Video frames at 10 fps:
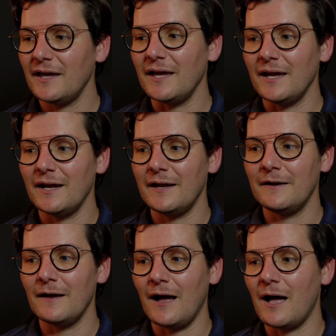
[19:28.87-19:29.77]

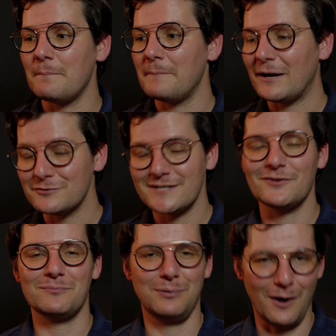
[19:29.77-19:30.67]
and a mountain
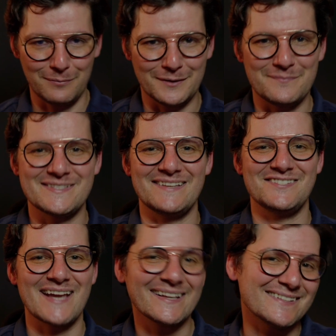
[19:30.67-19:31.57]
of problems and
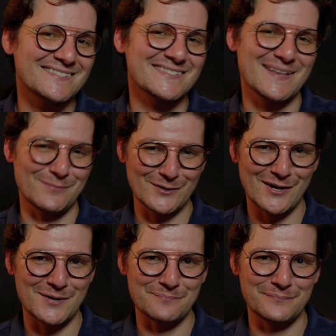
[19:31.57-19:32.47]
challenges that will
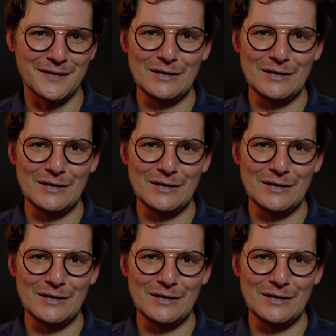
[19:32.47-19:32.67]
come,